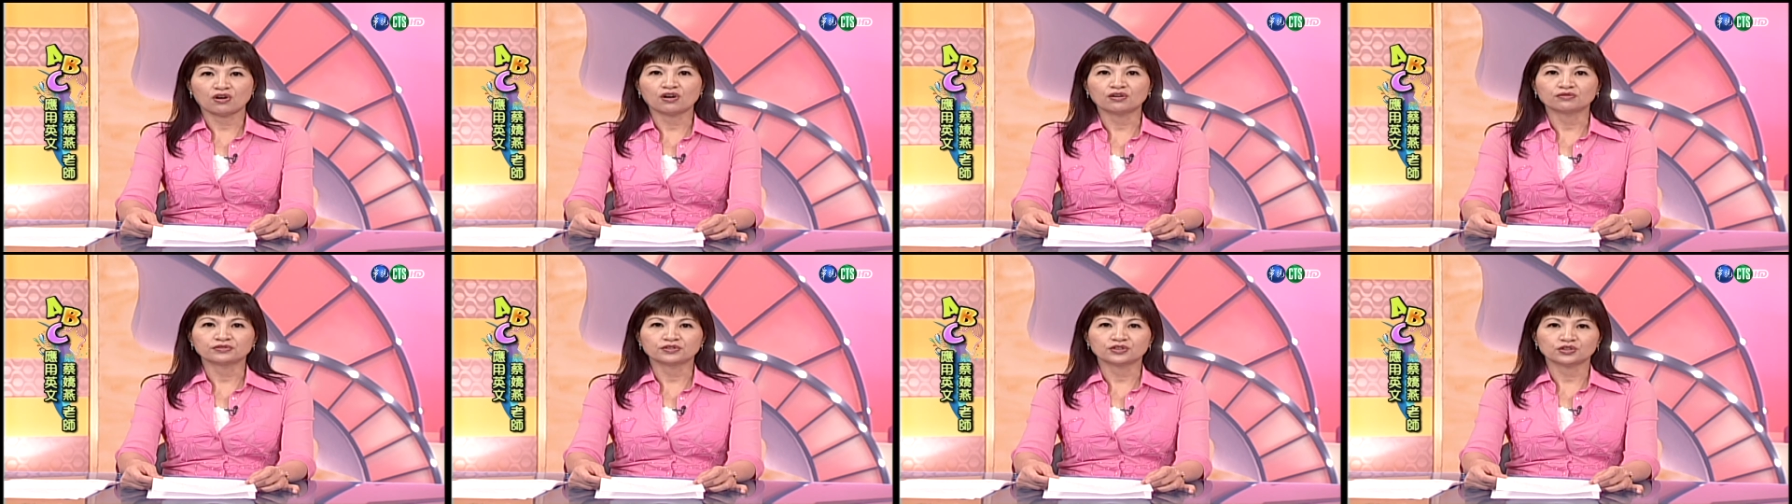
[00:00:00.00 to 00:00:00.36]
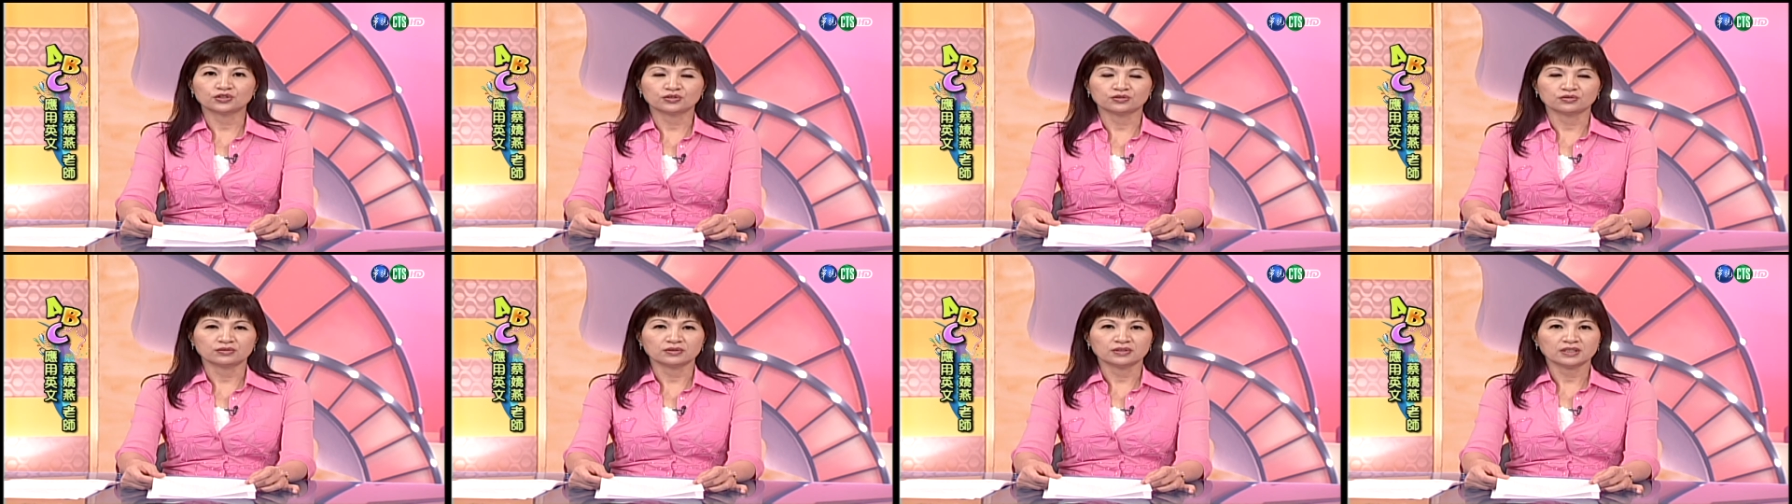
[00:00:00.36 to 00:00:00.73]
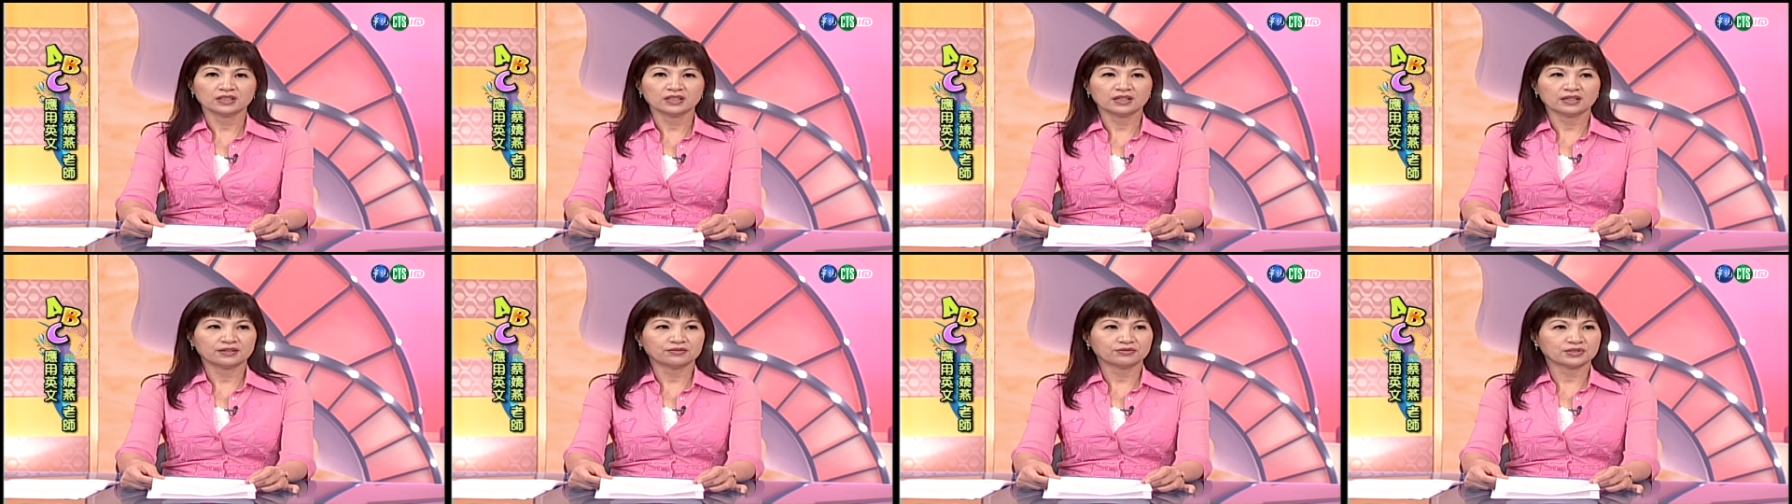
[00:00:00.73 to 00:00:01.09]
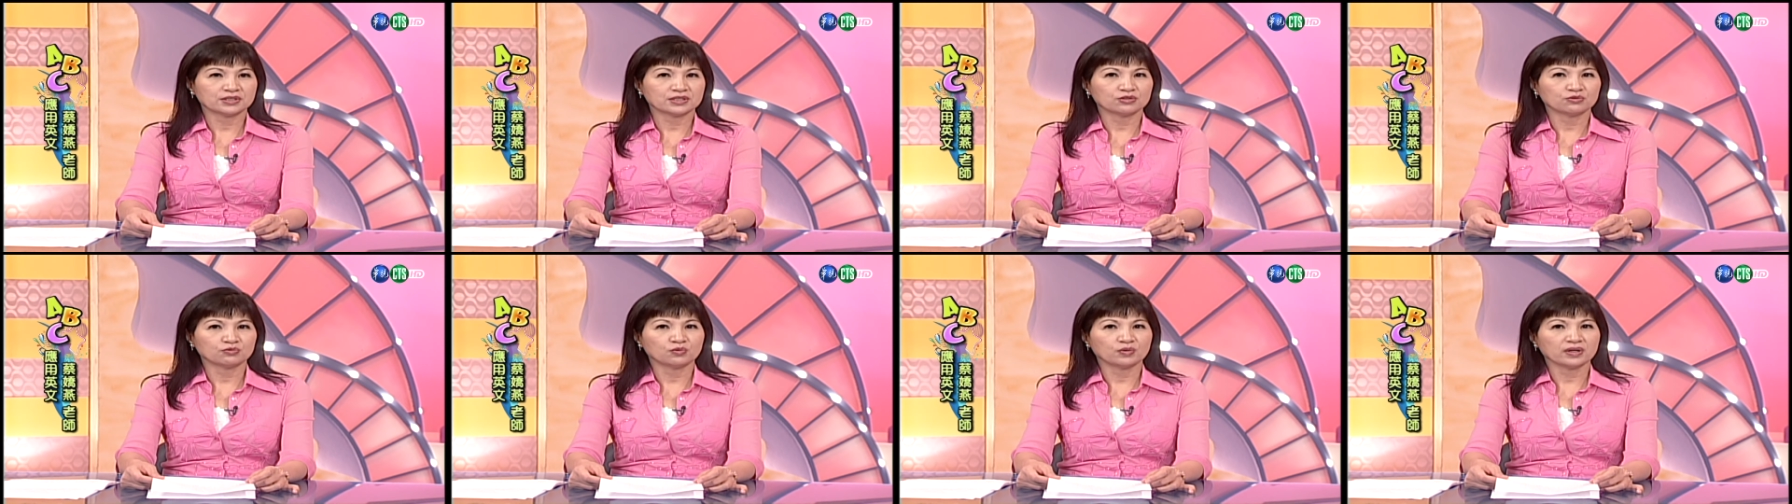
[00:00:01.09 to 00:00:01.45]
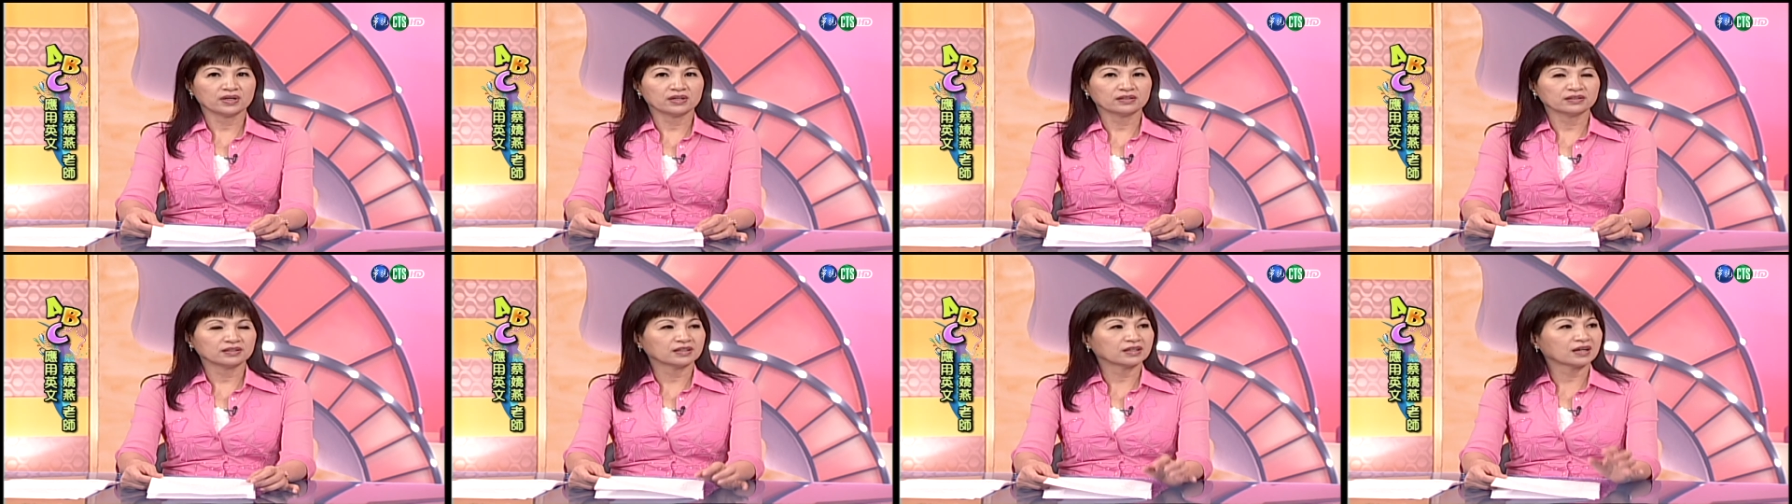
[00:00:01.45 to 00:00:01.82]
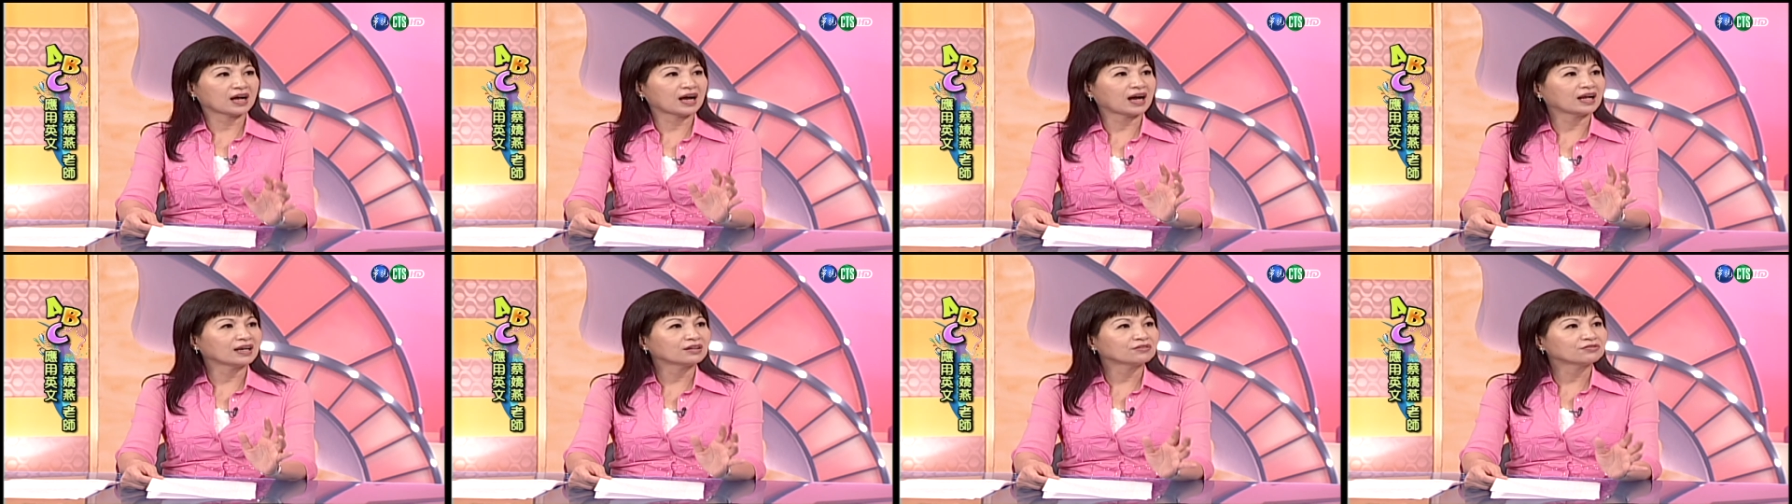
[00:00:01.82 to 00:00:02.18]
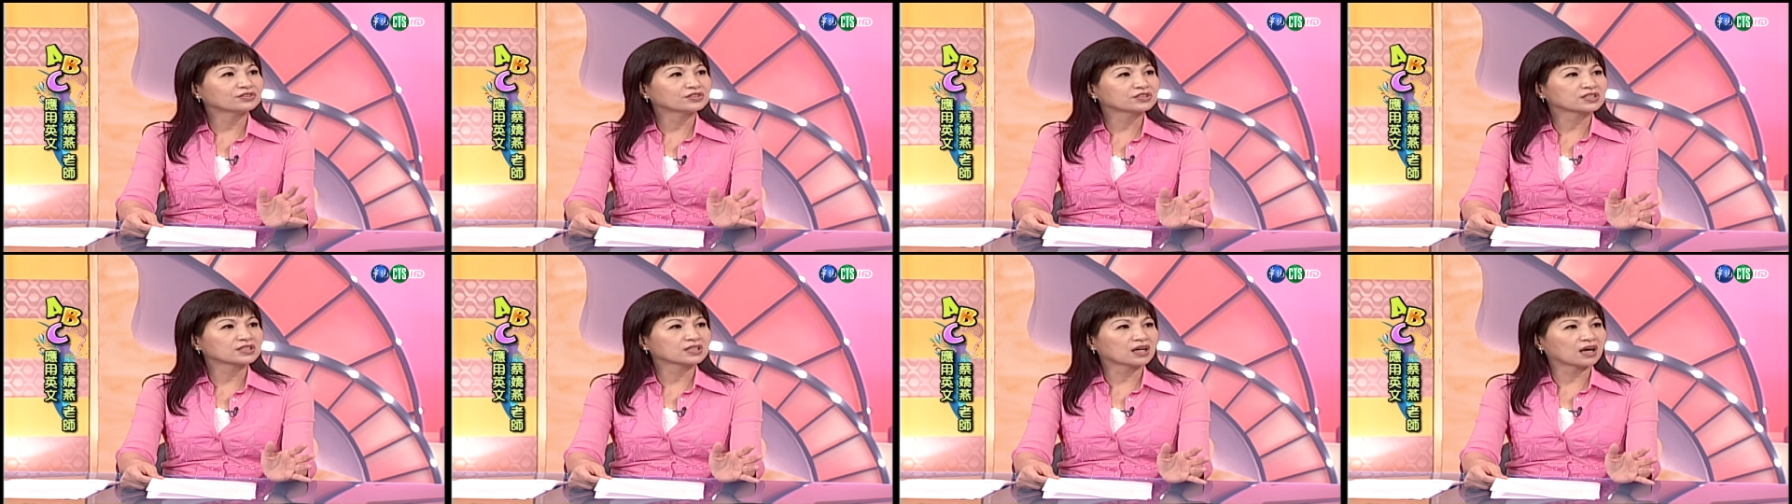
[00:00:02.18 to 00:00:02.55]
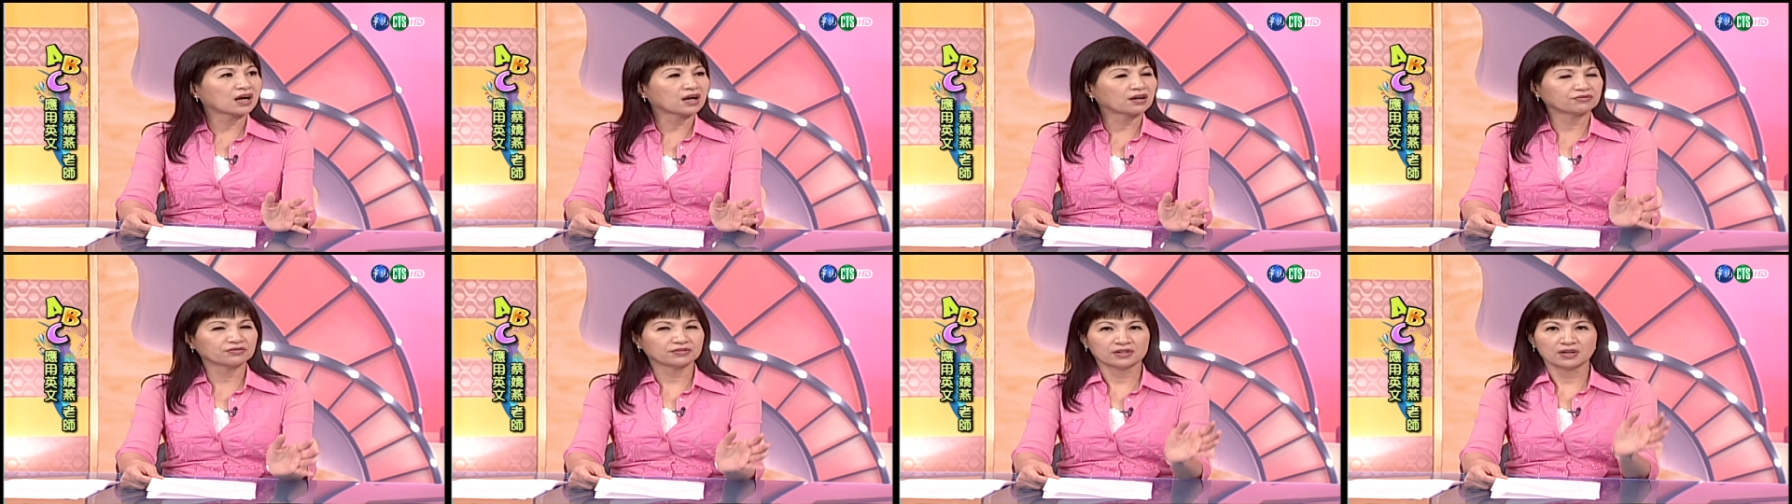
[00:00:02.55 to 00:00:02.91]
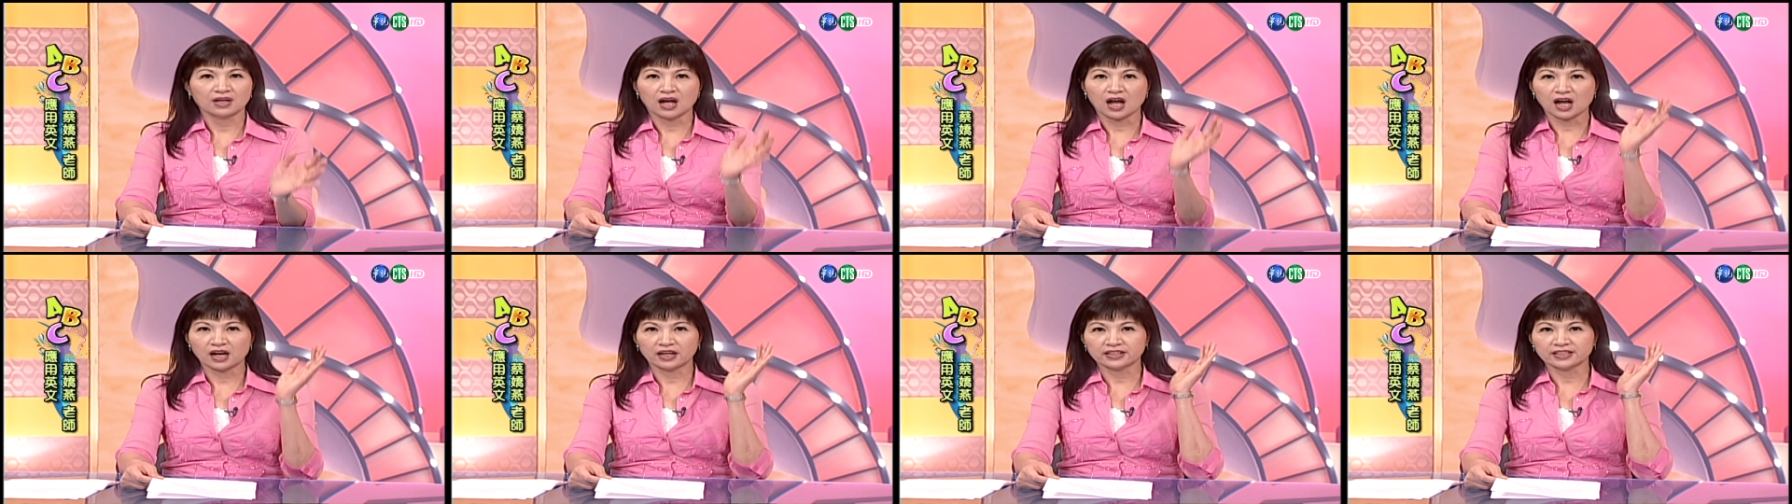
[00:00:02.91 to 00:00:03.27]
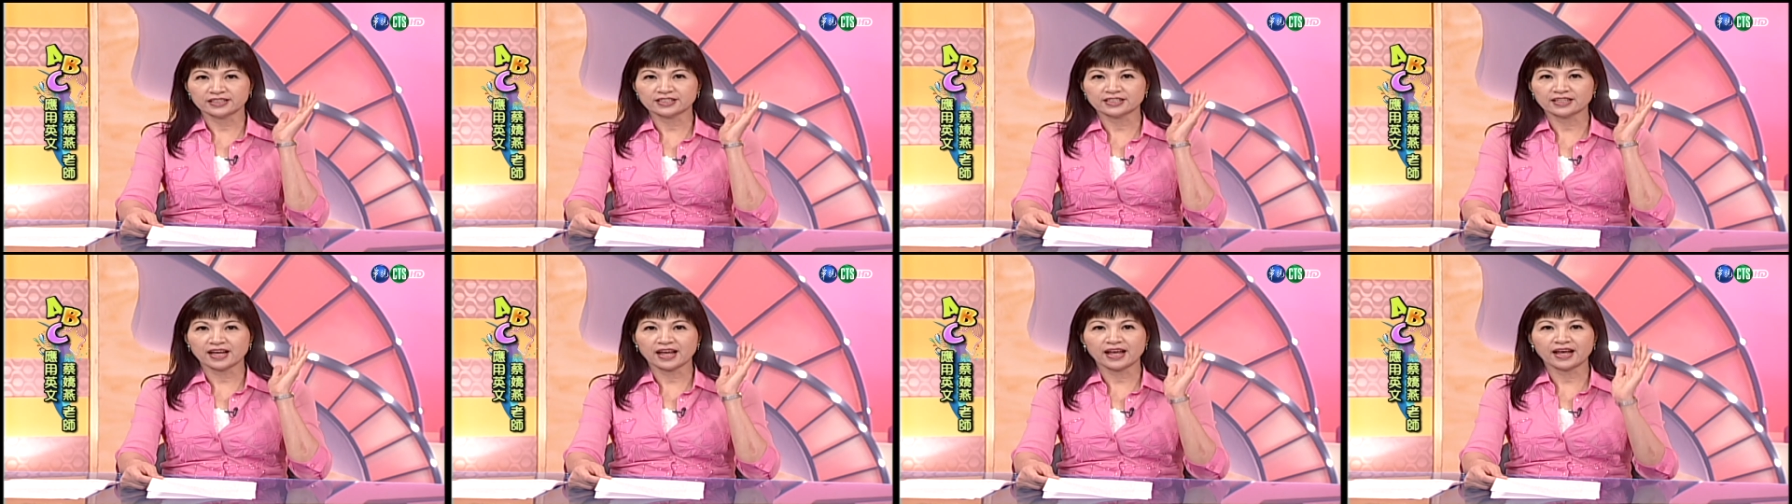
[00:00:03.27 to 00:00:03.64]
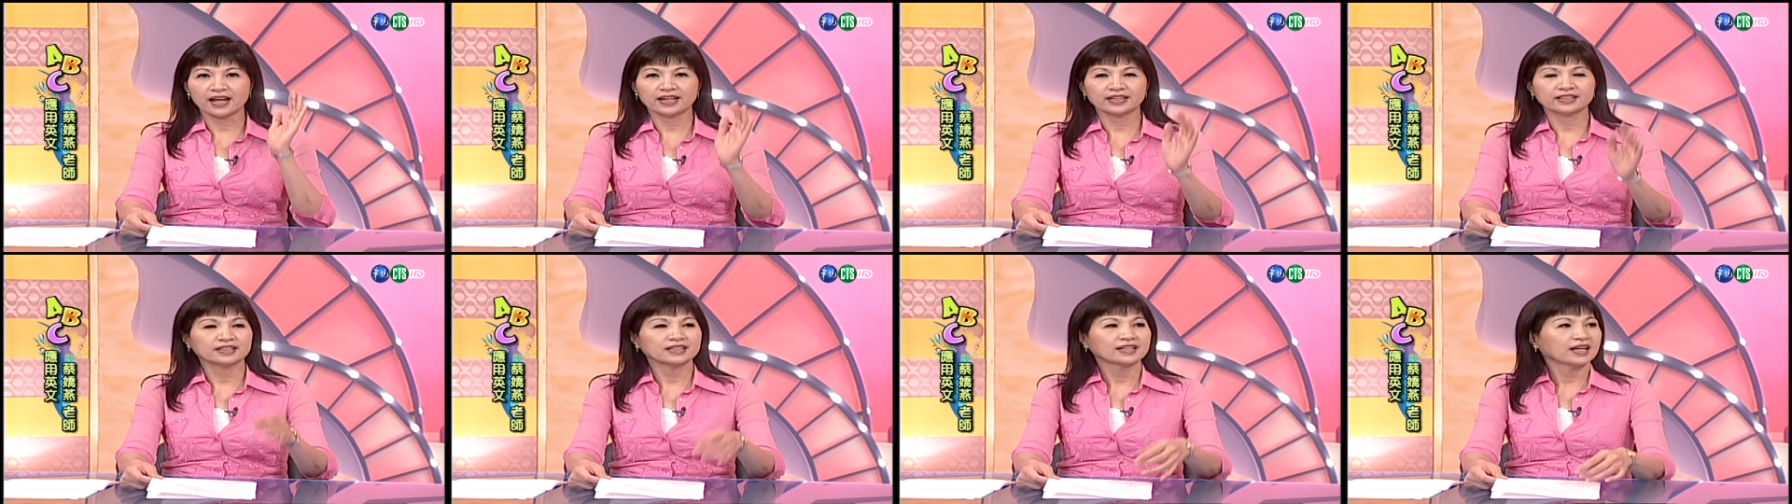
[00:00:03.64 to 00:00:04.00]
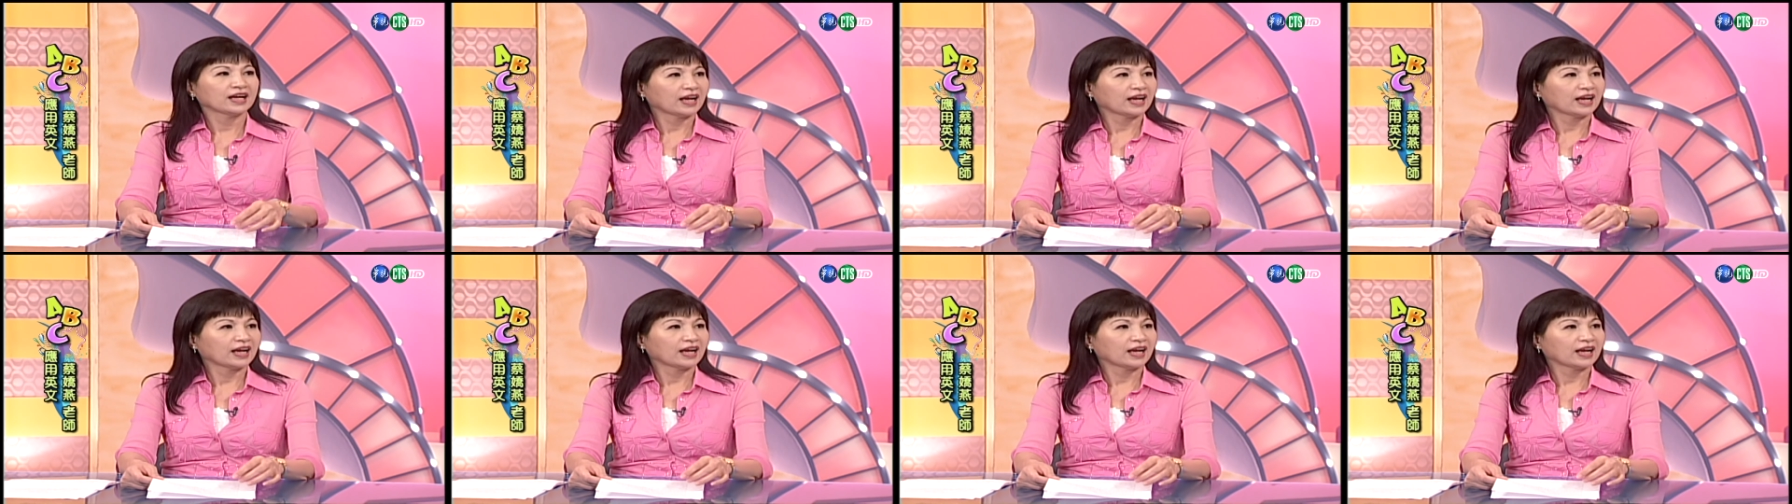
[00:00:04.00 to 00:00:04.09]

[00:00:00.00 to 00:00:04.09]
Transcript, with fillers: off too. He loves to wear the colorful scarf on his head